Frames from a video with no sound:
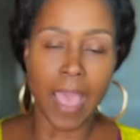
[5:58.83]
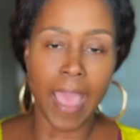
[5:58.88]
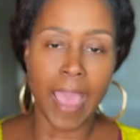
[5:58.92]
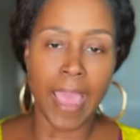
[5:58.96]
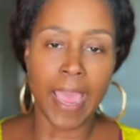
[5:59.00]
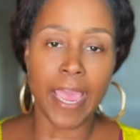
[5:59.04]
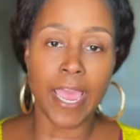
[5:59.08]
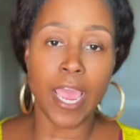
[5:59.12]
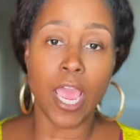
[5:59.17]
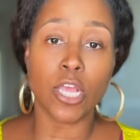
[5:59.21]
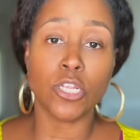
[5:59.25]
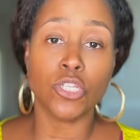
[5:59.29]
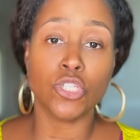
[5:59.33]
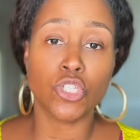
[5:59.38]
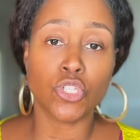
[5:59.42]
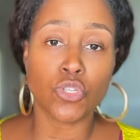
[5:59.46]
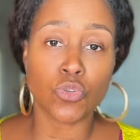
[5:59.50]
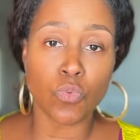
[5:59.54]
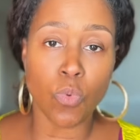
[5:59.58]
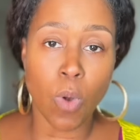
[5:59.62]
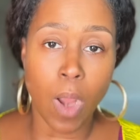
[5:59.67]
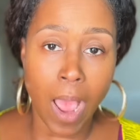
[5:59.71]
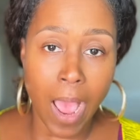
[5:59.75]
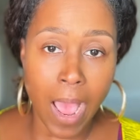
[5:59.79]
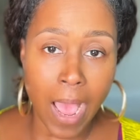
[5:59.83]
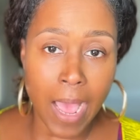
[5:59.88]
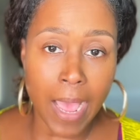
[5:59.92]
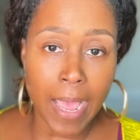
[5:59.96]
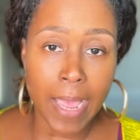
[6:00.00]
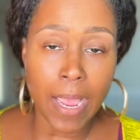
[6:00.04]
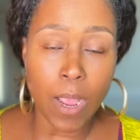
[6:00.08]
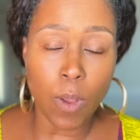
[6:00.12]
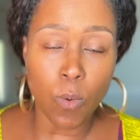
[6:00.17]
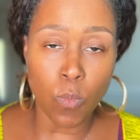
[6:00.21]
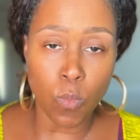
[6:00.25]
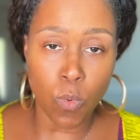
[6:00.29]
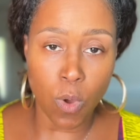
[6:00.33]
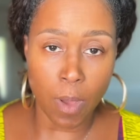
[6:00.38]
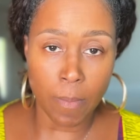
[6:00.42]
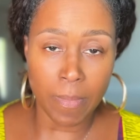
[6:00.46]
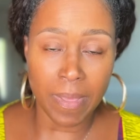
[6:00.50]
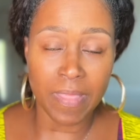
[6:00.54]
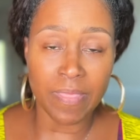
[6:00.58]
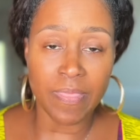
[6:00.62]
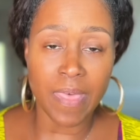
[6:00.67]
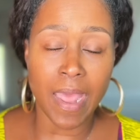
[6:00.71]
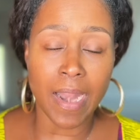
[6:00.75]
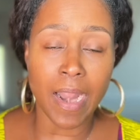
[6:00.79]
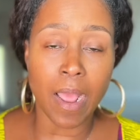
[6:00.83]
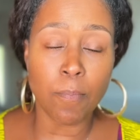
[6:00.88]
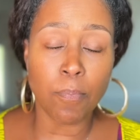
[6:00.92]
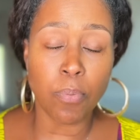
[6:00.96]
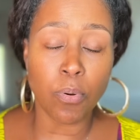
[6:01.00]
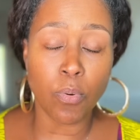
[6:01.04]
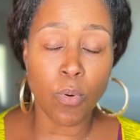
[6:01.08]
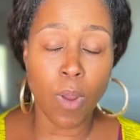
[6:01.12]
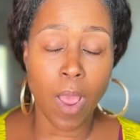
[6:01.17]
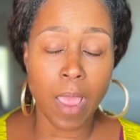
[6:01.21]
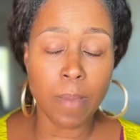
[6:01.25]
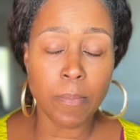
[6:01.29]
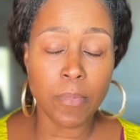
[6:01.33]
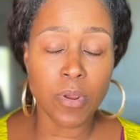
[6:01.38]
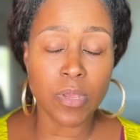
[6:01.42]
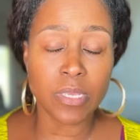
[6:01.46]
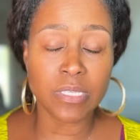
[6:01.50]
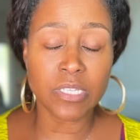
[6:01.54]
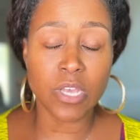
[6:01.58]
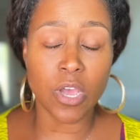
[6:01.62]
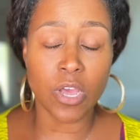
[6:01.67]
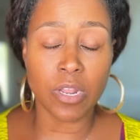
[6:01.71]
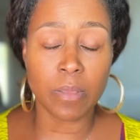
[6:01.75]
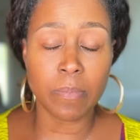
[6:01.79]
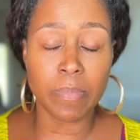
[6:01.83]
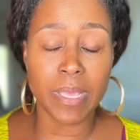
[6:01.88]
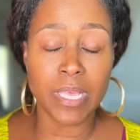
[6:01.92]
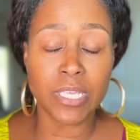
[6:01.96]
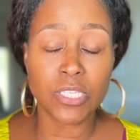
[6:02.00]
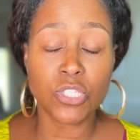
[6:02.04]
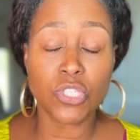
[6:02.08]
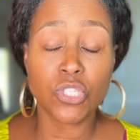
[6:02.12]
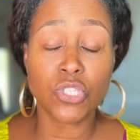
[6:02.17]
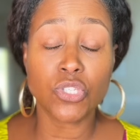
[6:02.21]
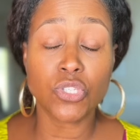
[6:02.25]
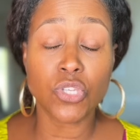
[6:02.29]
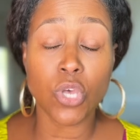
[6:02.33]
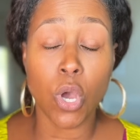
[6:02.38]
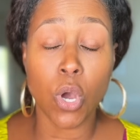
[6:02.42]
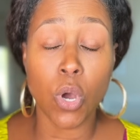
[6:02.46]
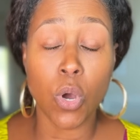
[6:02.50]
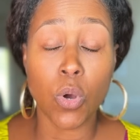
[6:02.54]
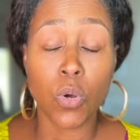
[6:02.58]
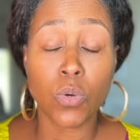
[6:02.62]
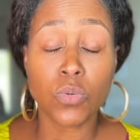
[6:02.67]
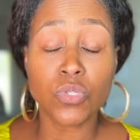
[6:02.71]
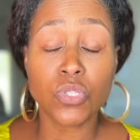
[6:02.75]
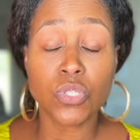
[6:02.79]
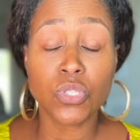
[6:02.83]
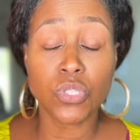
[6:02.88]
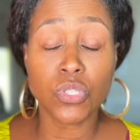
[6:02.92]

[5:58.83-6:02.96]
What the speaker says: a dry woman that a primer is going to be so